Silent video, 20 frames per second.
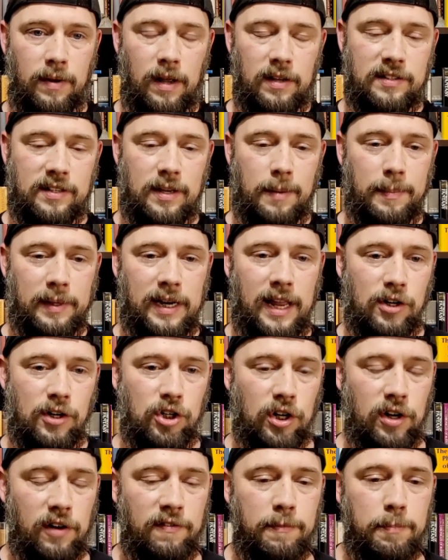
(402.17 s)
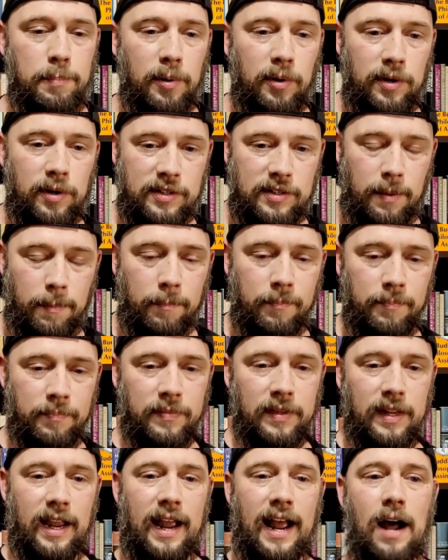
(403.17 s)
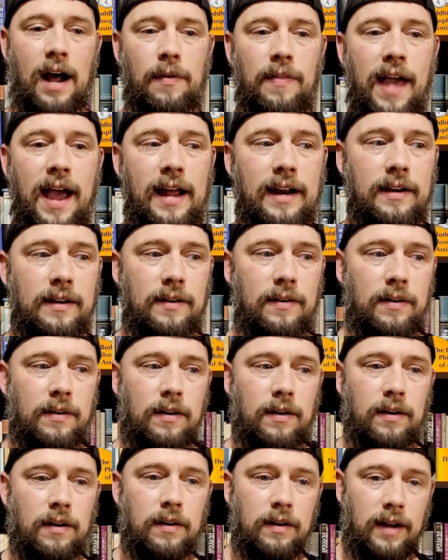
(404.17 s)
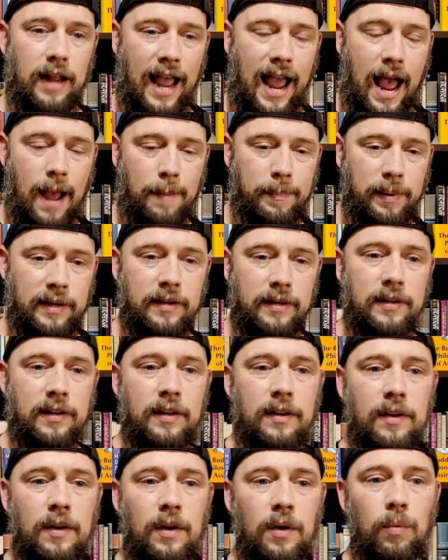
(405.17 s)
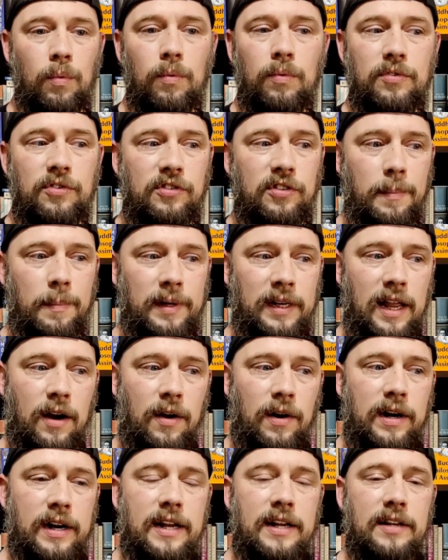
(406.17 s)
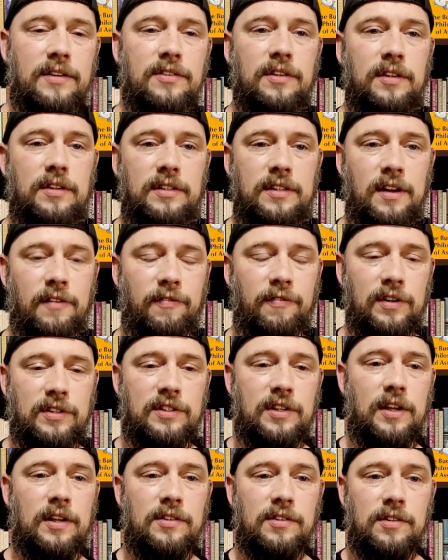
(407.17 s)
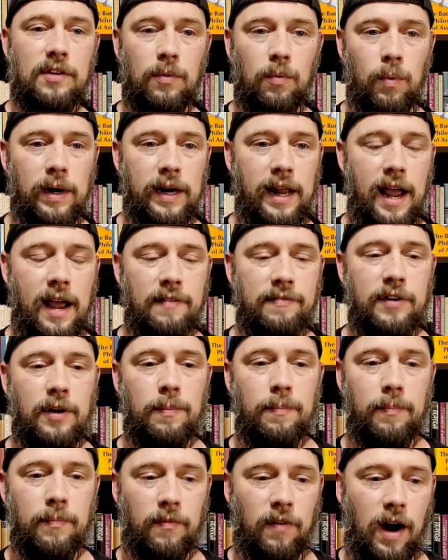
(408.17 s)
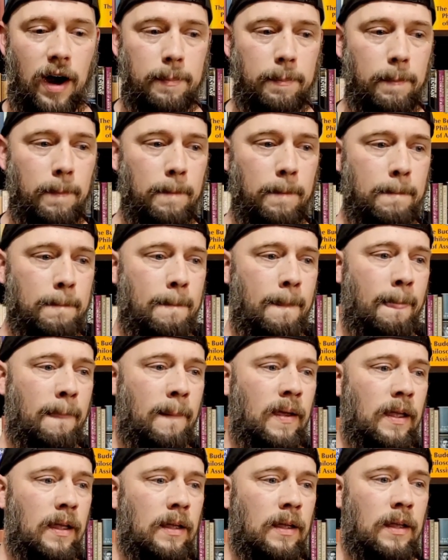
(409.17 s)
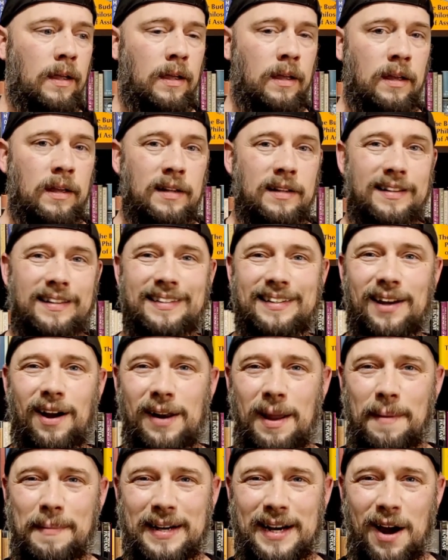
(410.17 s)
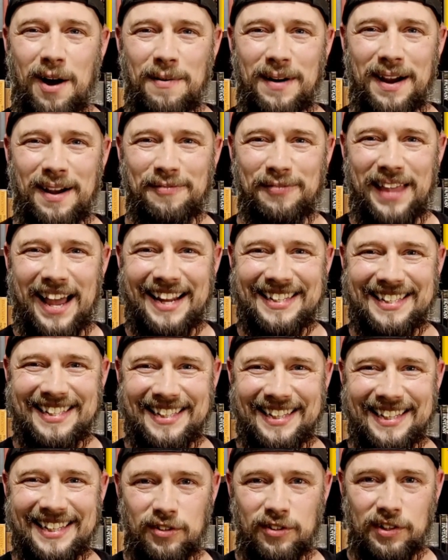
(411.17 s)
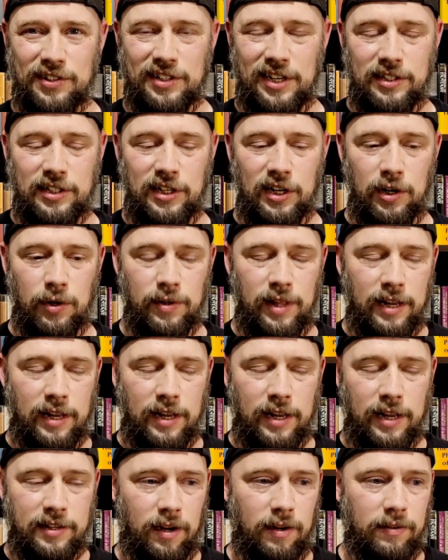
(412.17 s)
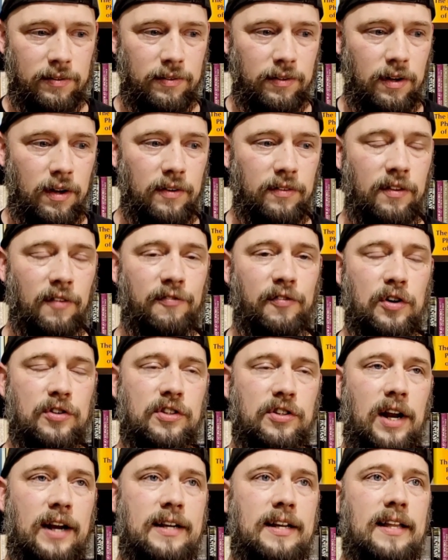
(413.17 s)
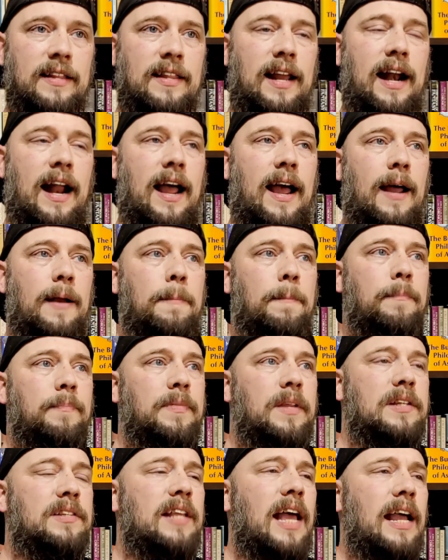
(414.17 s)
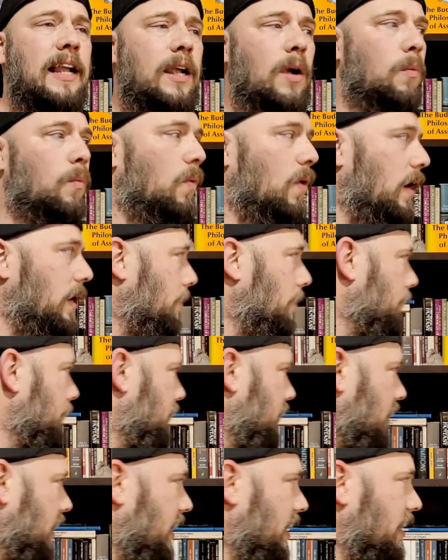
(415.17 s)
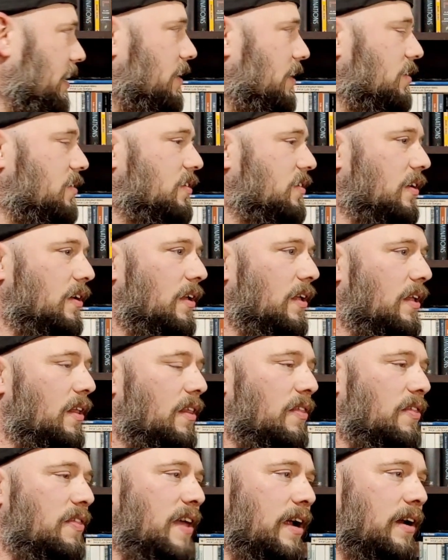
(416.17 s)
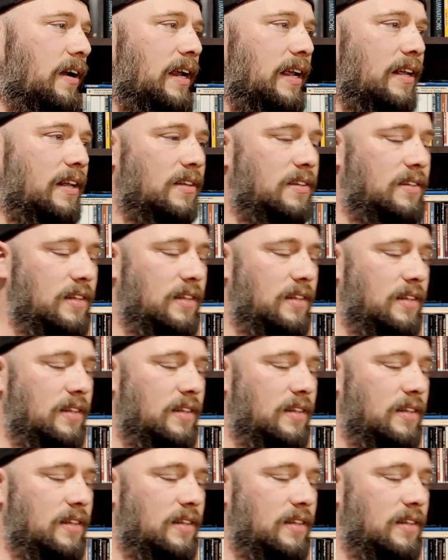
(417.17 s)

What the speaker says: assimilation of Buddhism, how that happened, similarities, differences, what have you, right? Y'all let me know if that's interesting to you. That's the first idea that I had. The second one is there is